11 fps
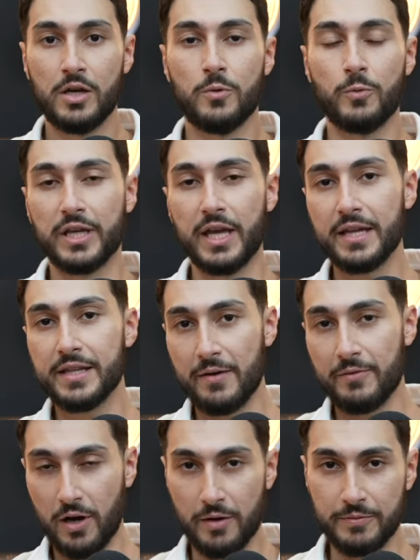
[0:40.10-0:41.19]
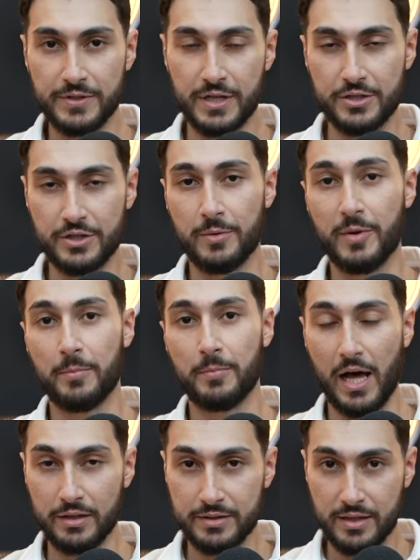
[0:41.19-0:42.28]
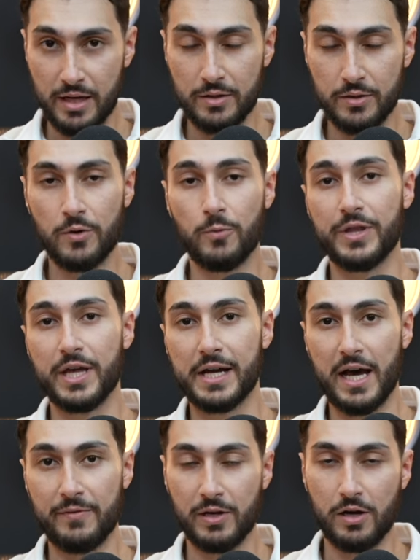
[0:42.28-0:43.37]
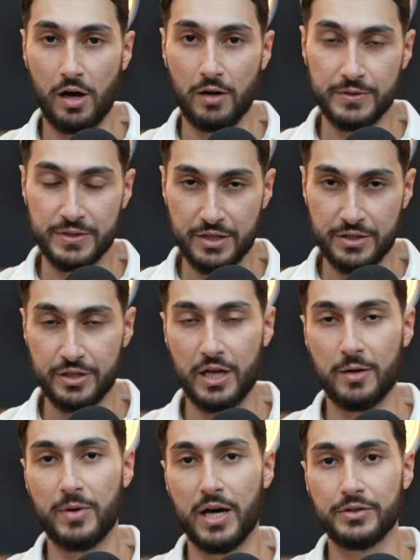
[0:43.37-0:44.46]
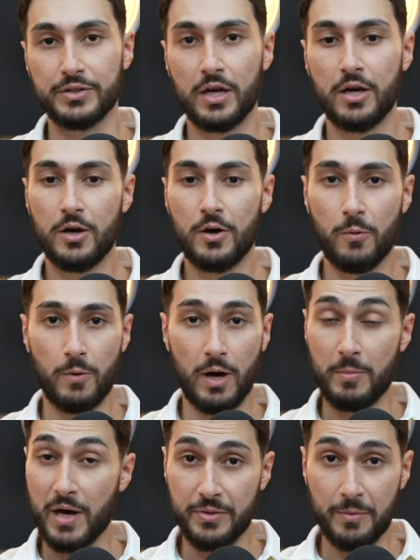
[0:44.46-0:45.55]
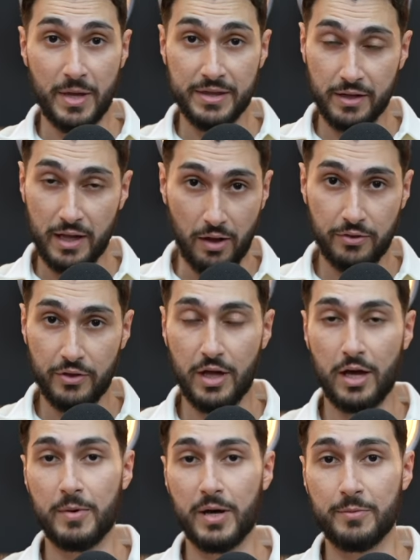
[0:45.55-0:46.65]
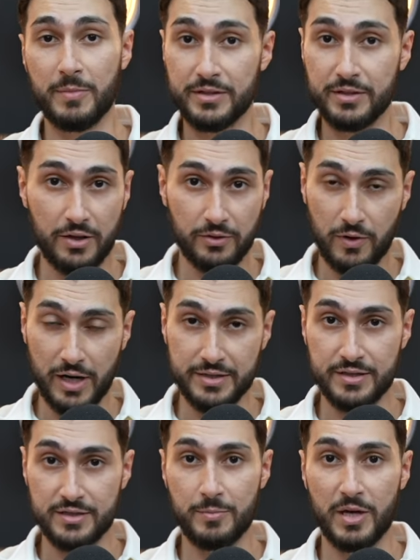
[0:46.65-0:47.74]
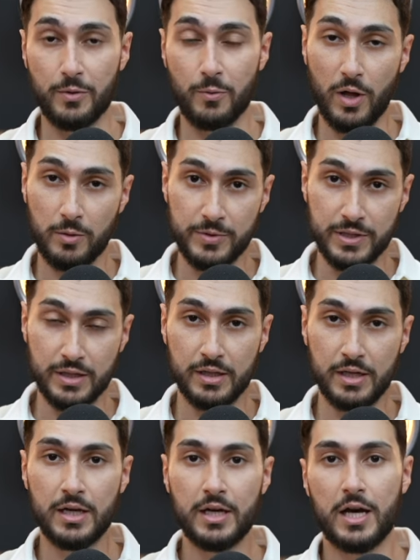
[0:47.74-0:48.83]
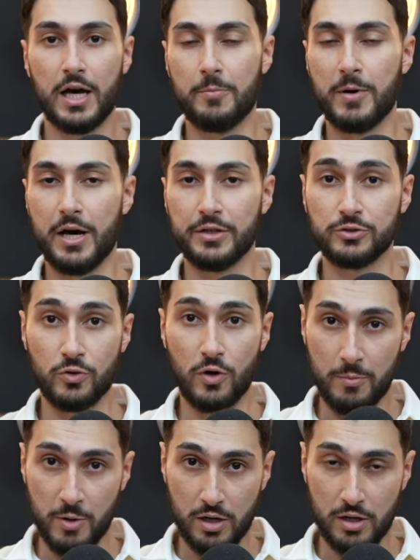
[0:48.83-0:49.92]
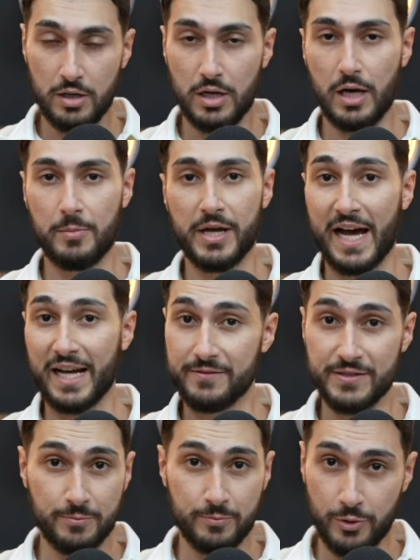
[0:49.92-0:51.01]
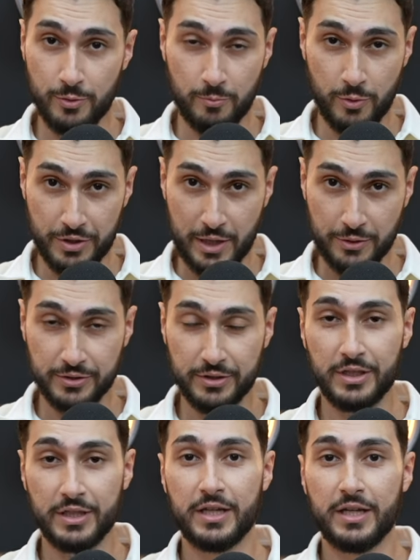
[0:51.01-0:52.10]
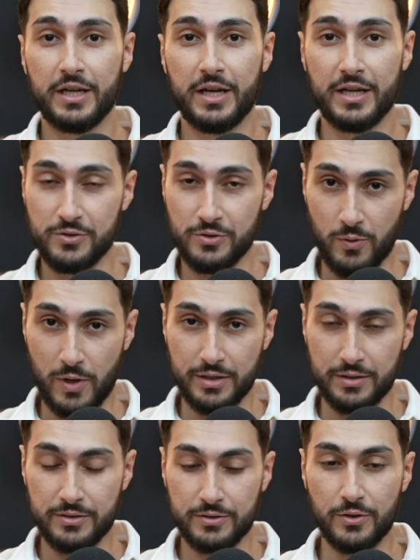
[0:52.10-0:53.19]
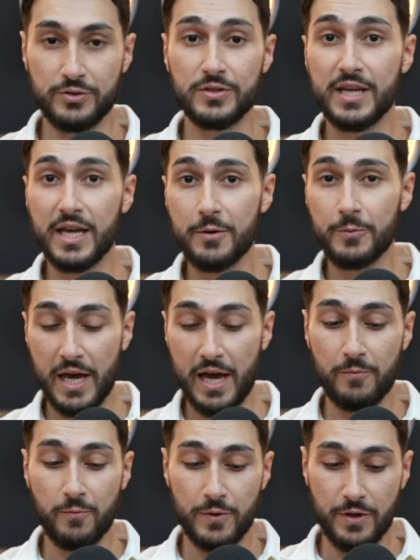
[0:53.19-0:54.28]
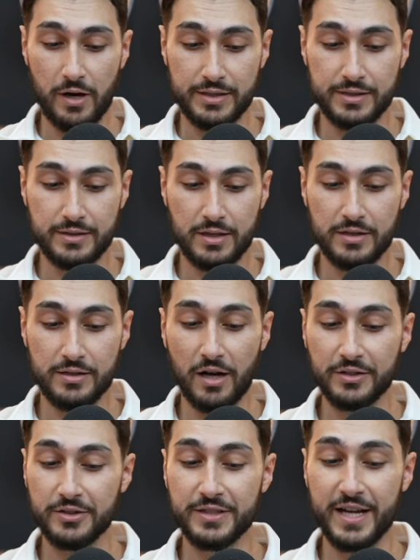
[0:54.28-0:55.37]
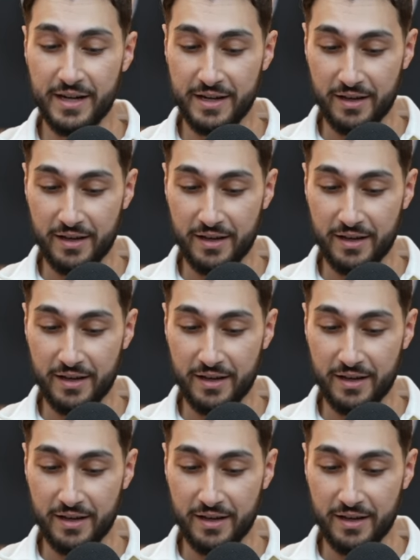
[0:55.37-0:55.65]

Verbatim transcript: We can't have a conversation about Palestine without having a conversation about about the mental health, about the mental health crisis, about the well-being, about trauma, about activism bur- burnout, and so. So today we have with us Dr. Net.